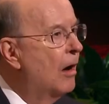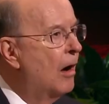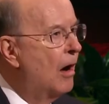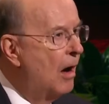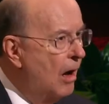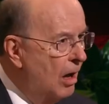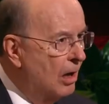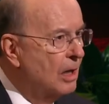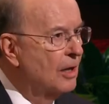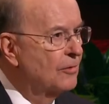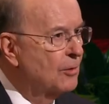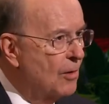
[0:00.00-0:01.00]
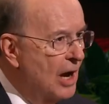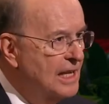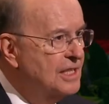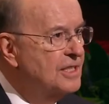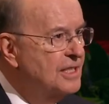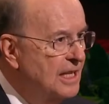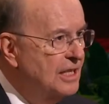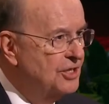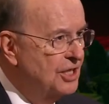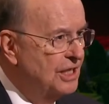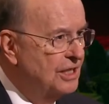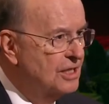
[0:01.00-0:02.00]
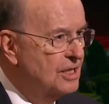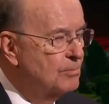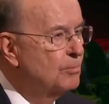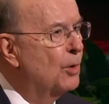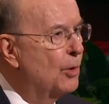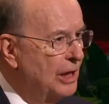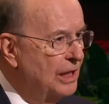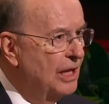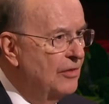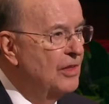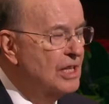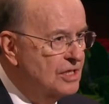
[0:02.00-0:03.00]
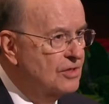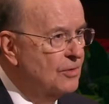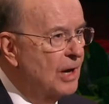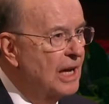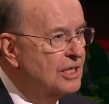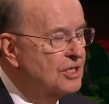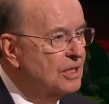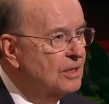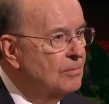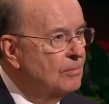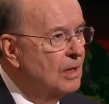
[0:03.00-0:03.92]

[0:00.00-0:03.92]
All of Christ's teachings point in this direction.